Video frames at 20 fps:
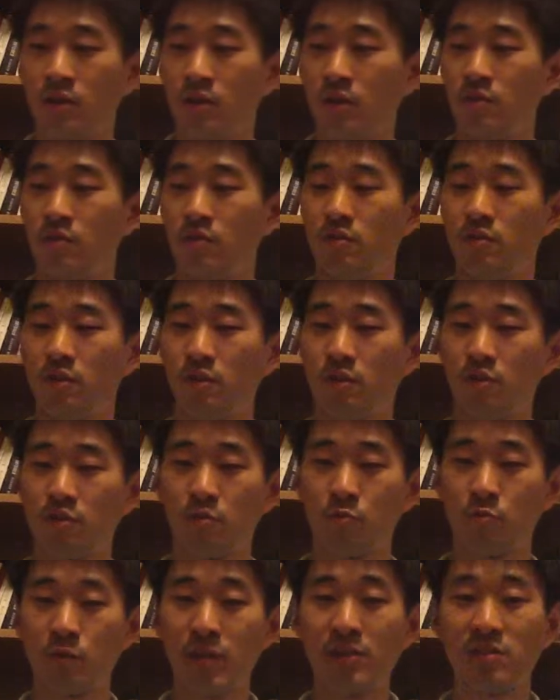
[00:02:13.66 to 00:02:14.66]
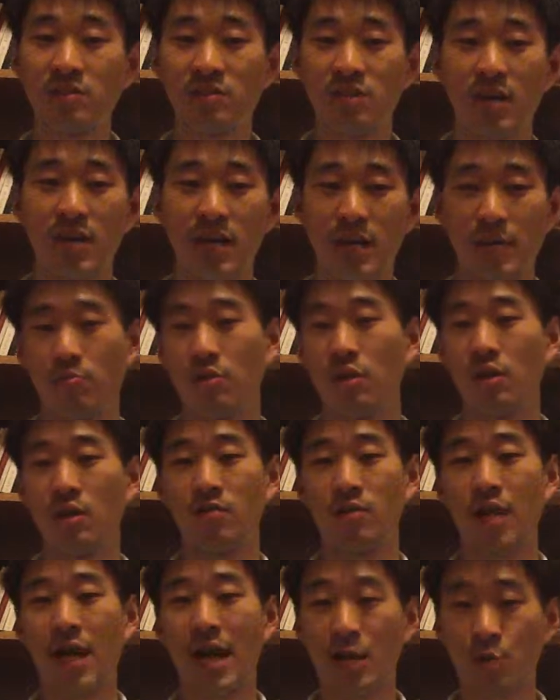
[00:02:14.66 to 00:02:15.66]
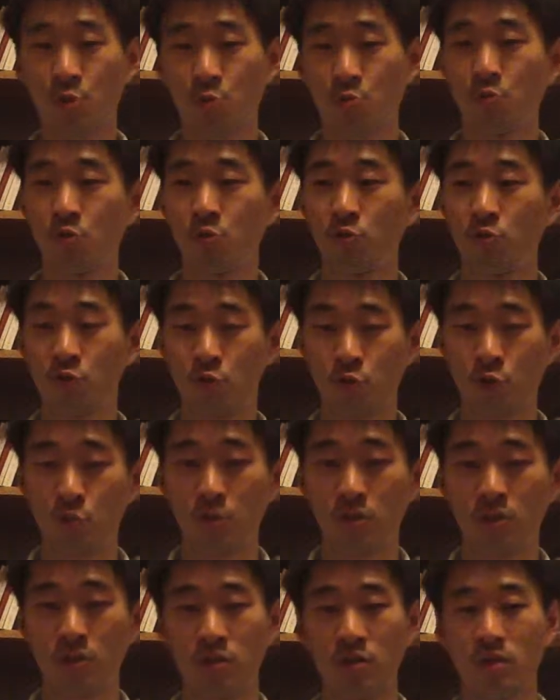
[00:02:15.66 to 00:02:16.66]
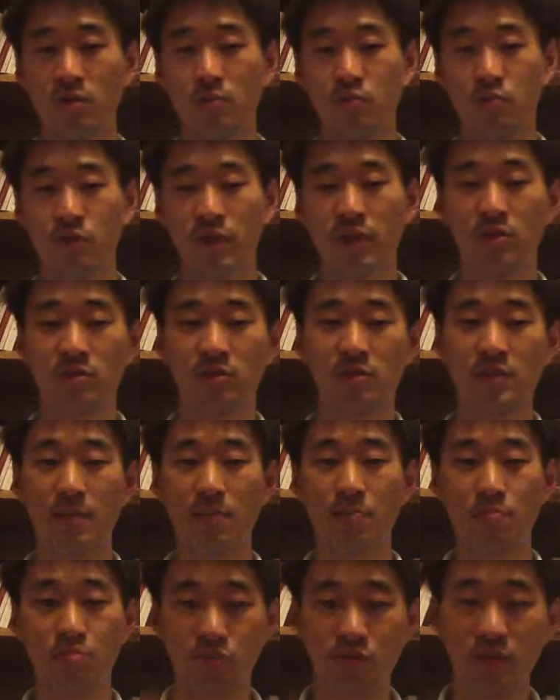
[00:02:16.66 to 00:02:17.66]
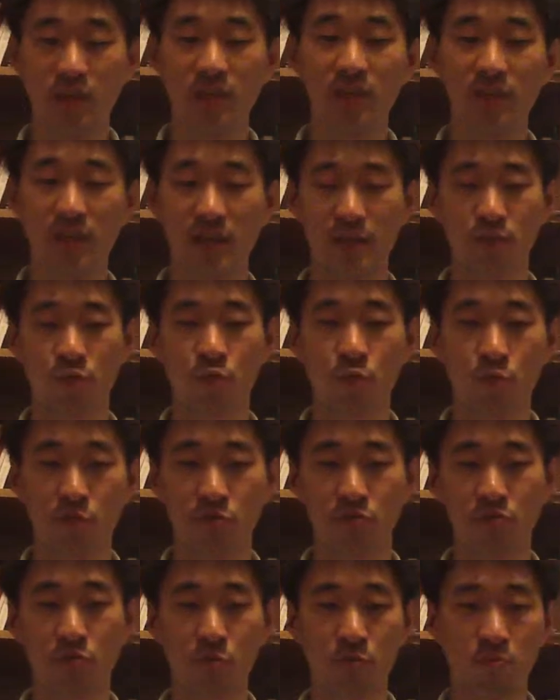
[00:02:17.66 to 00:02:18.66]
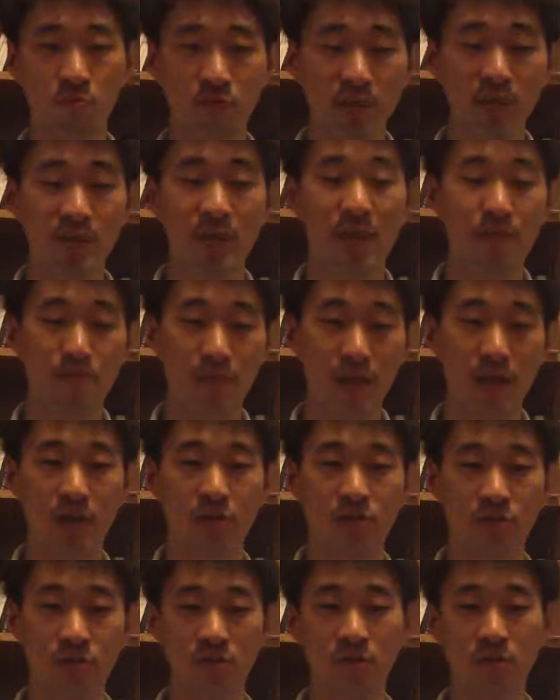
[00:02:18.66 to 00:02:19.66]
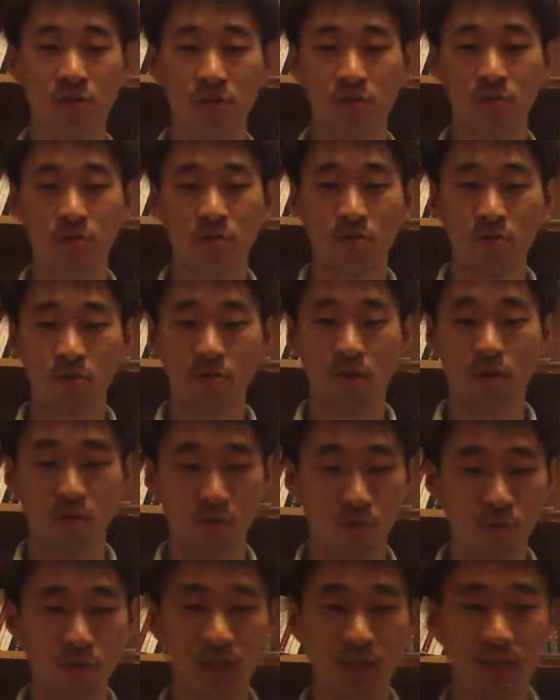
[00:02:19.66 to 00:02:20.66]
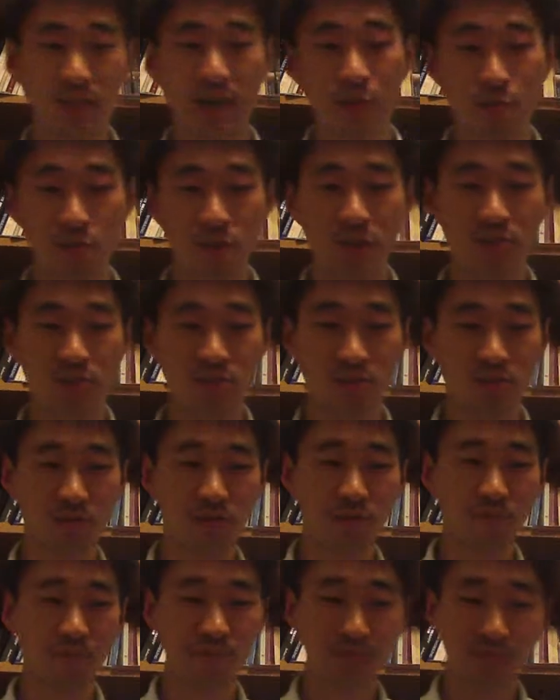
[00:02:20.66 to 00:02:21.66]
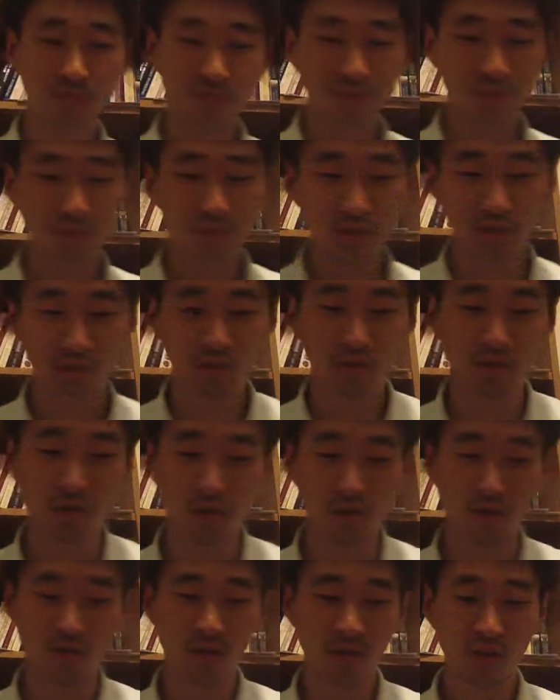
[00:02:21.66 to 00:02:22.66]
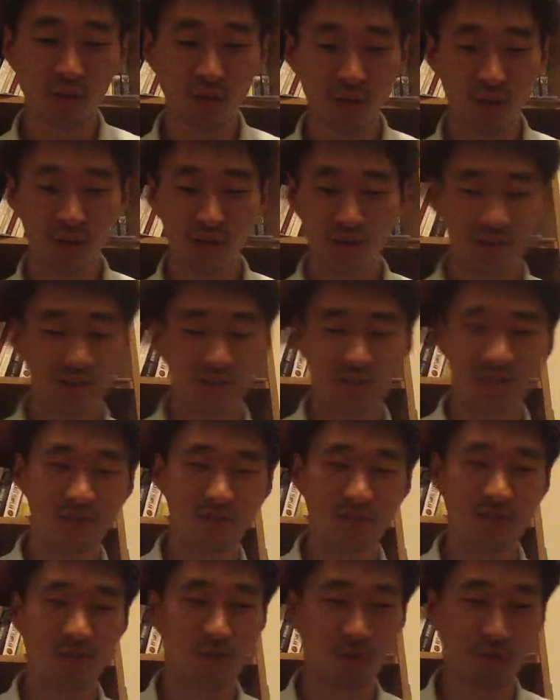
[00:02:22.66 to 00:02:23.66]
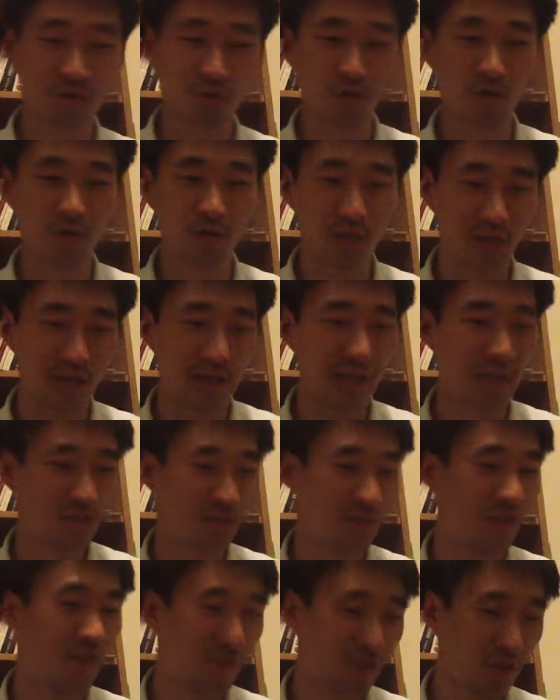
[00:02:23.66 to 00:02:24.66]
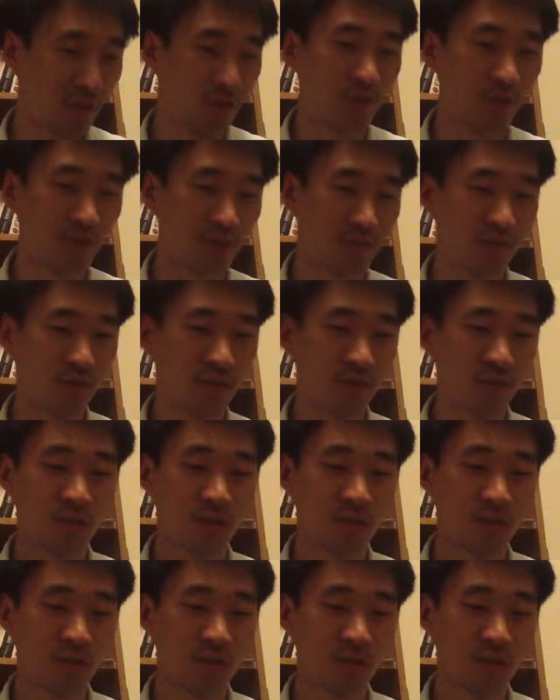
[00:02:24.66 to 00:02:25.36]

the the race time of actual human players that played that course or played that match uh, or did that race. So this so it actually feels